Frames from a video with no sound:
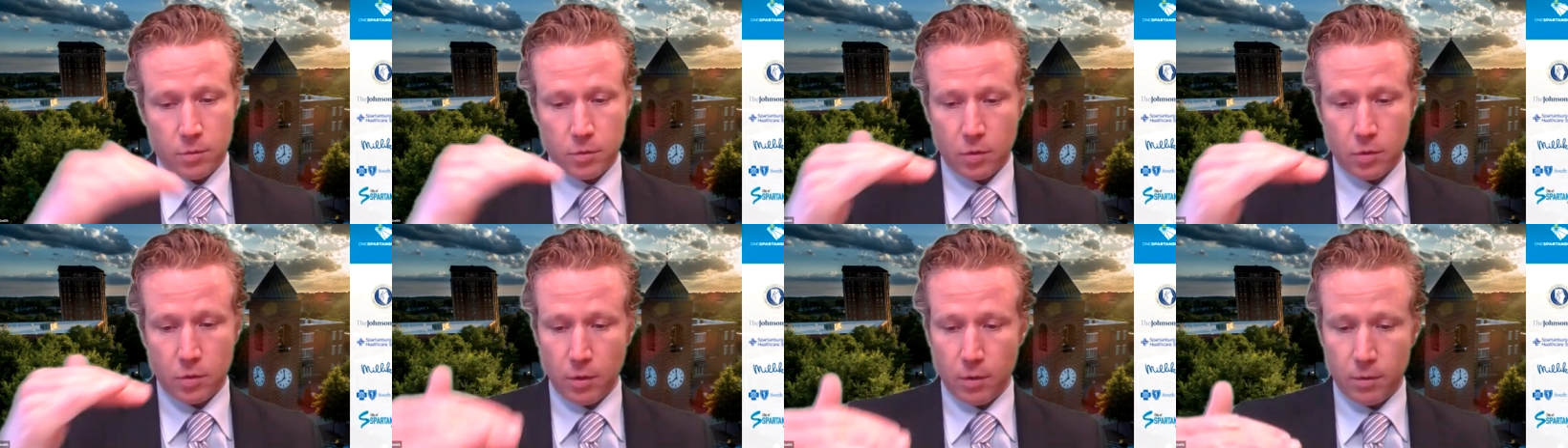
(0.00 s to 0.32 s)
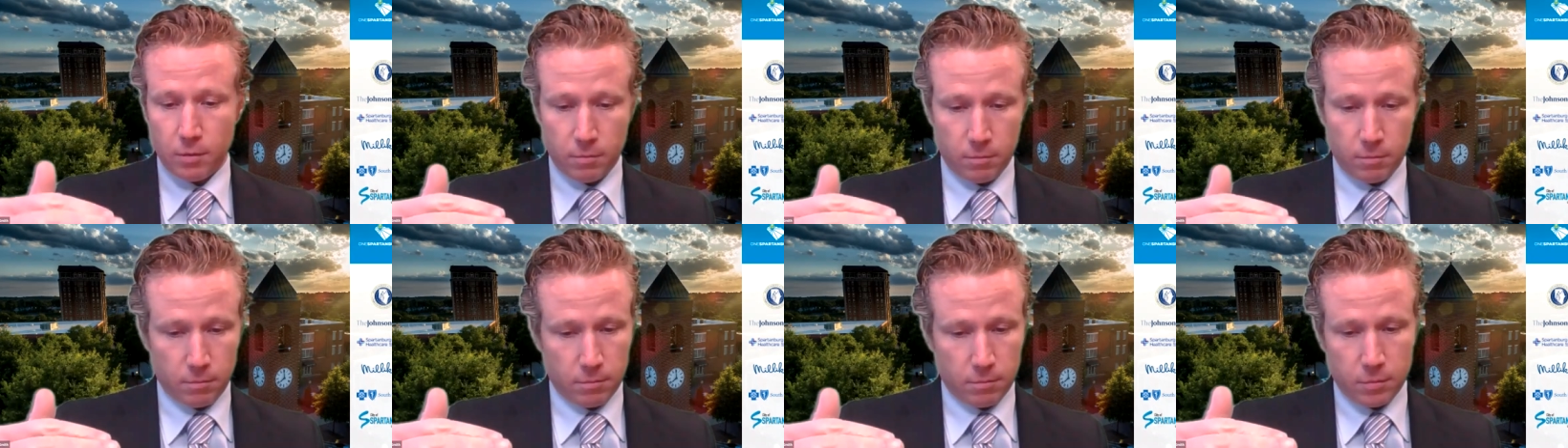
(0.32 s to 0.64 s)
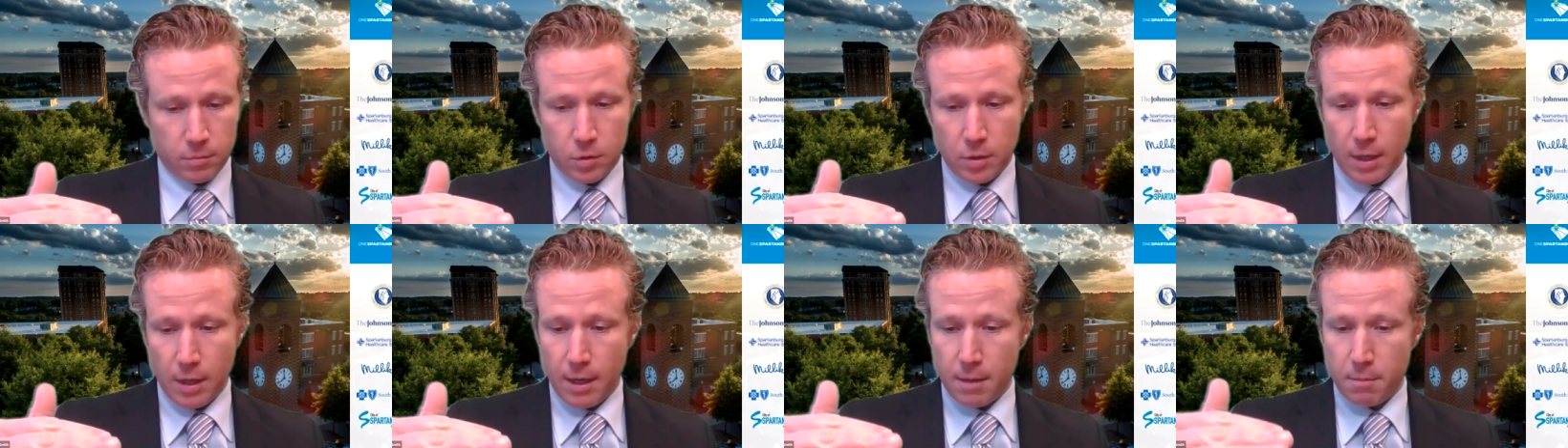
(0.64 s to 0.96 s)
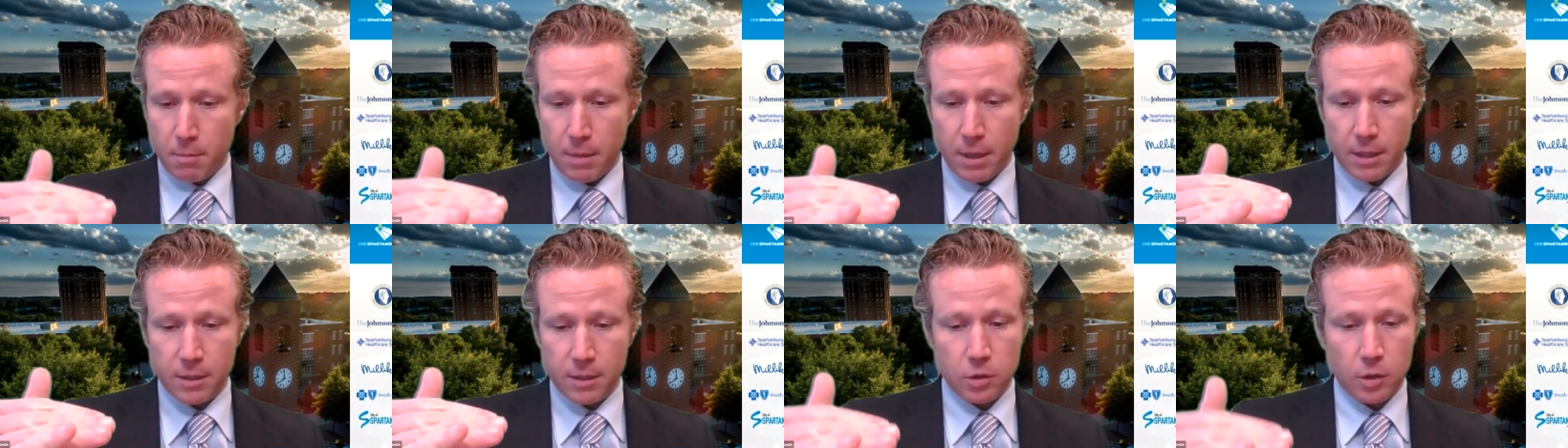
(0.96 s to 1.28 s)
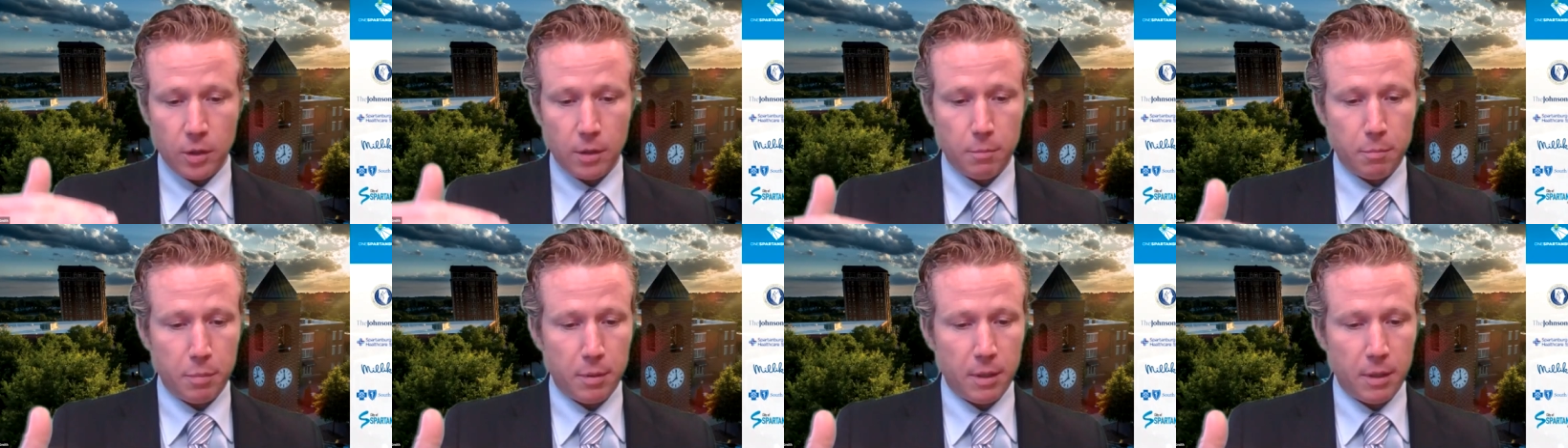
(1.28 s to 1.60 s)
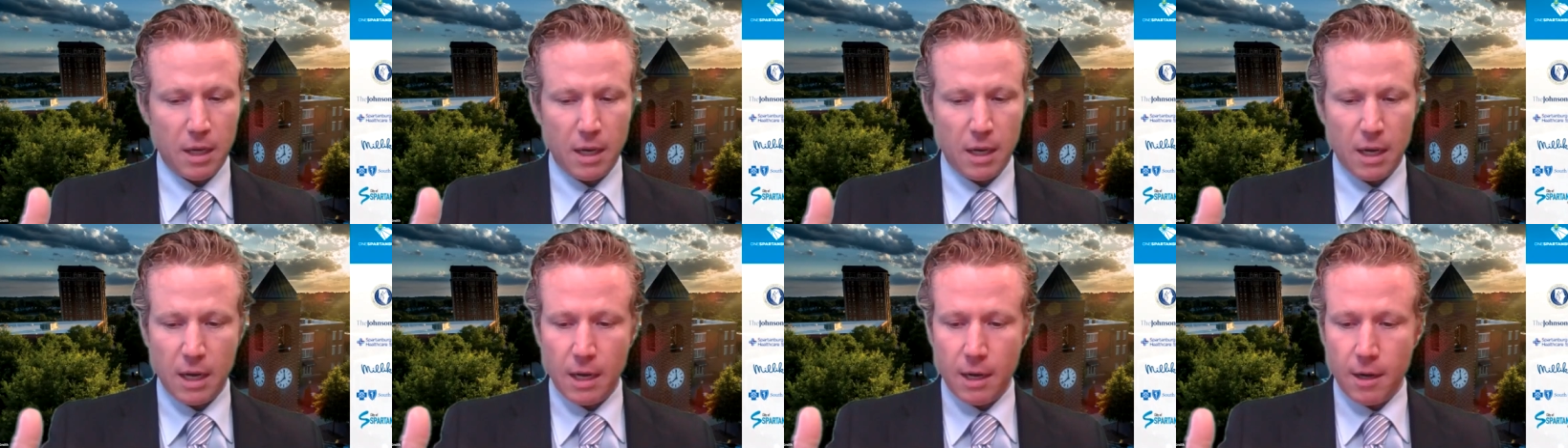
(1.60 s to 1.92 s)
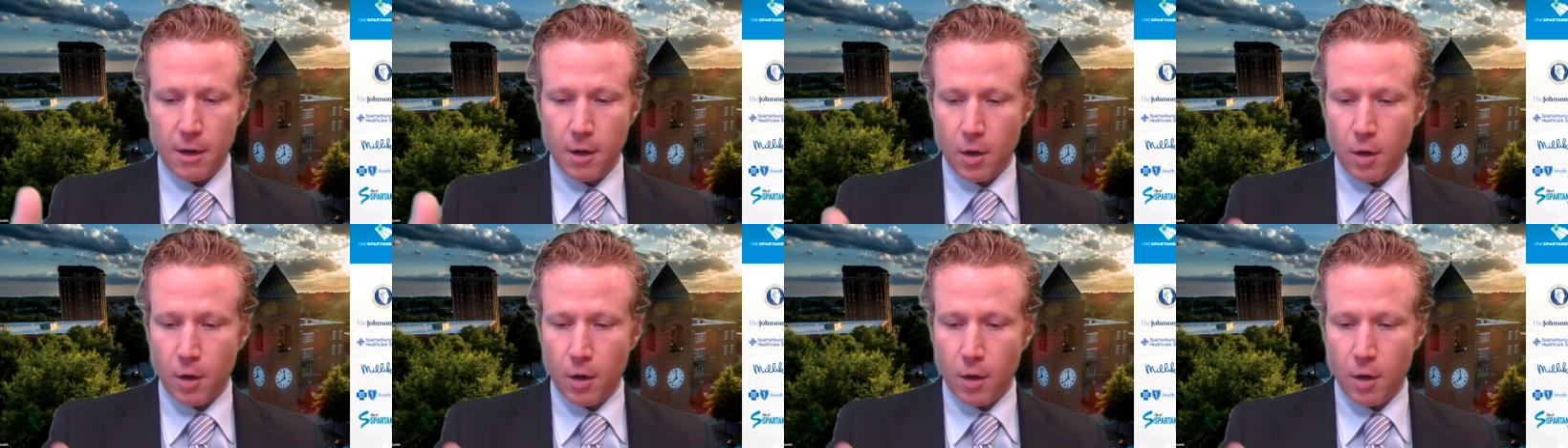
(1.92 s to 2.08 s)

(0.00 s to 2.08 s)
took had my GPA,